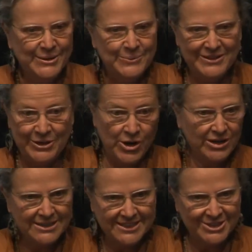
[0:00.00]
with an
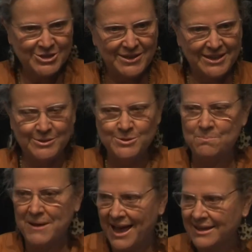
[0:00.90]
architecture that goes
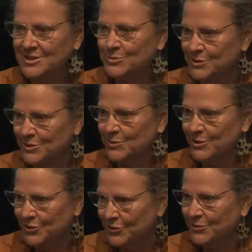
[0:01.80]
back to World War
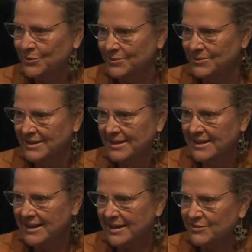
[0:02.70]
II.
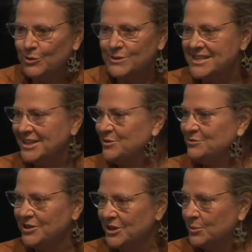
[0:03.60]
And of course, they do
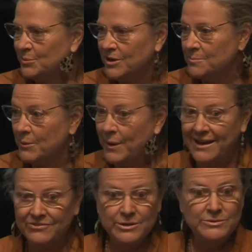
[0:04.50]
very good work, but we
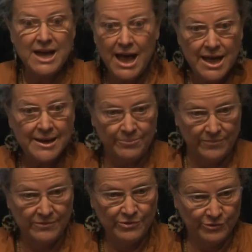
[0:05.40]
have no time
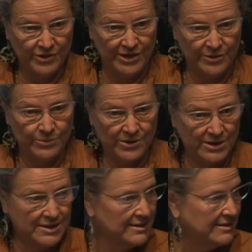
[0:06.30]
for very good
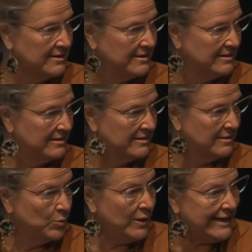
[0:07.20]
work.
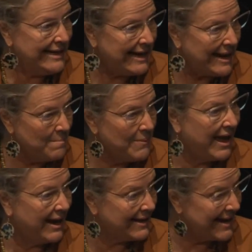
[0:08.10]
We need
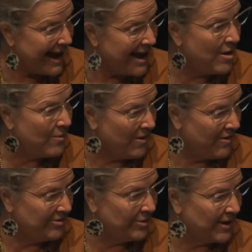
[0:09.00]
impact now
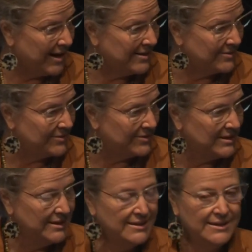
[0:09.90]
on the ground.
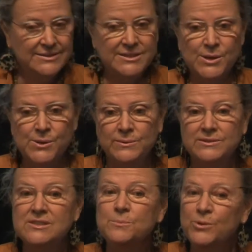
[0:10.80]
So,
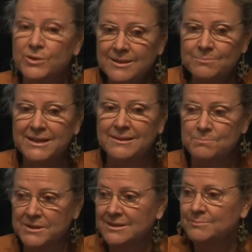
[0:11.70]
supported by the
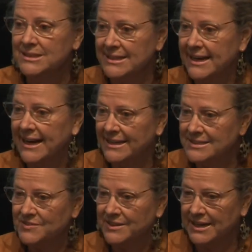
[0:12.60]
Bill and Melinda
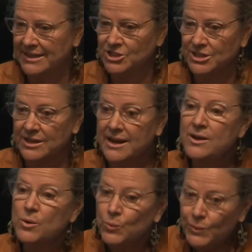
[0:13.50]
Gates Foundation,
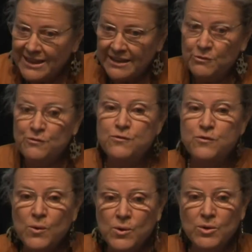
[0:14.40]
we led
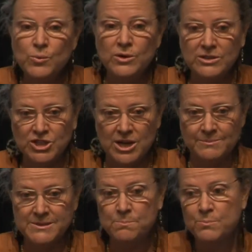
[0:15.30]
4
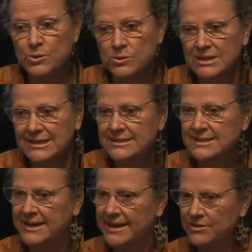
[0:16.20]
workshops pulling
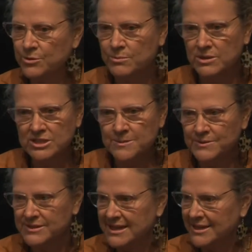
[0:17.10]
together multiple
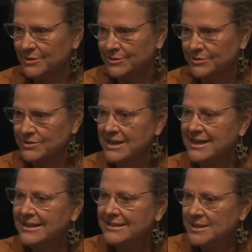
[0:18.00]
stakeholders
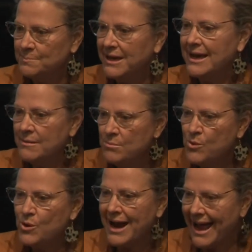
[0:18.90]
to become
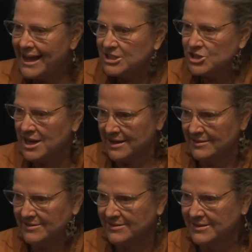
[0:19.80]
more agile